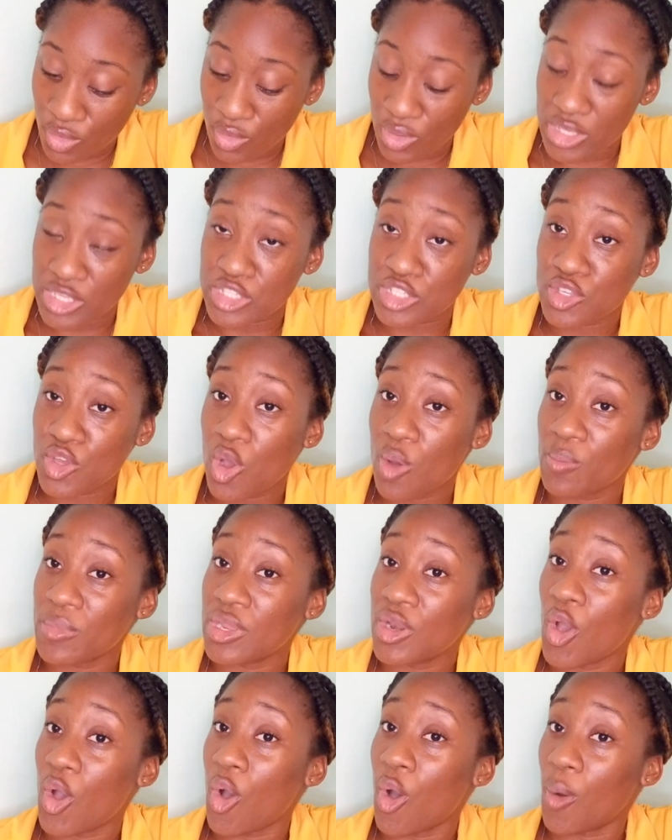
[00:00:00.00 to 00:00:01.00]
is
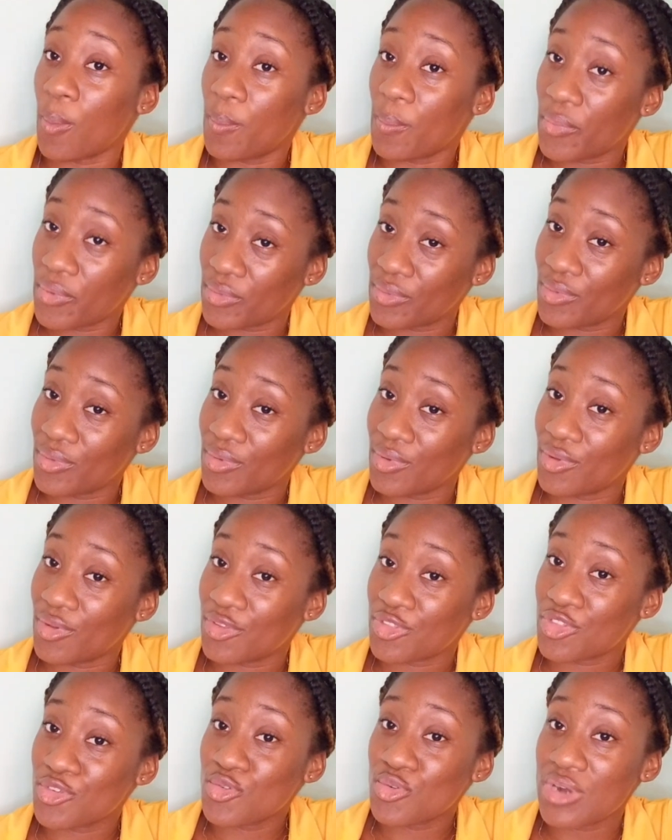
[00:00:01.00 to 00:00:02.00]
coming up
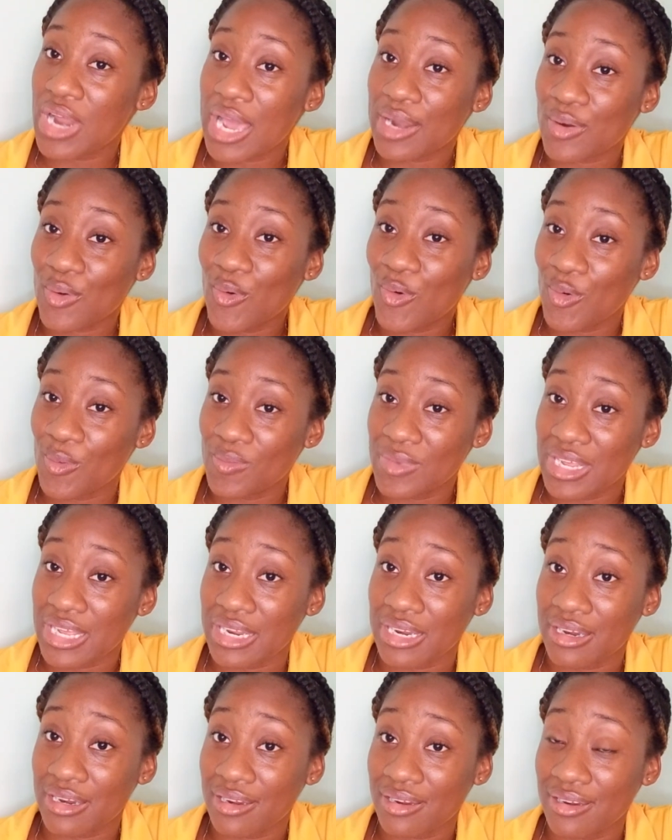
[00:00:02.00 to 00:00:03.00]
through that
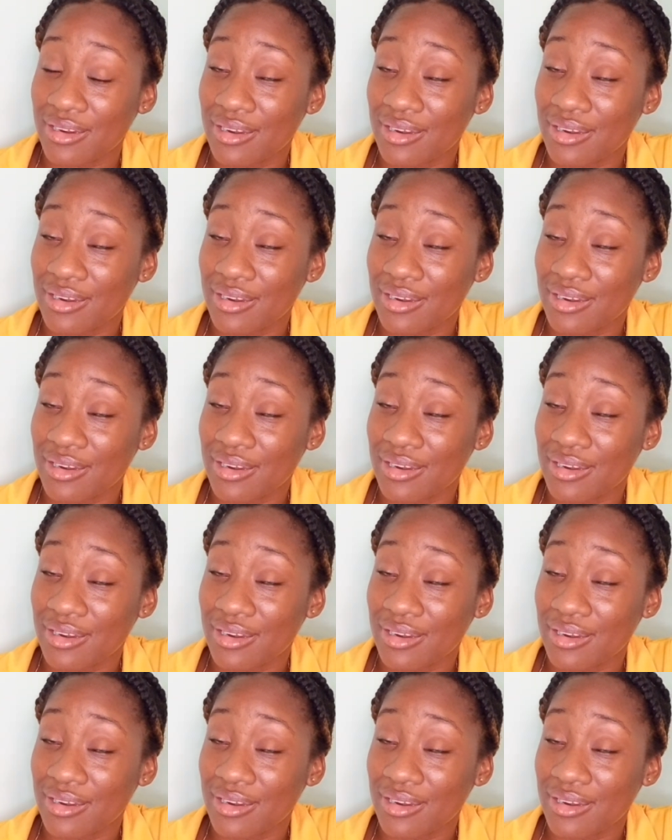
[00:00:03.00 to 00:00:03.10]
opening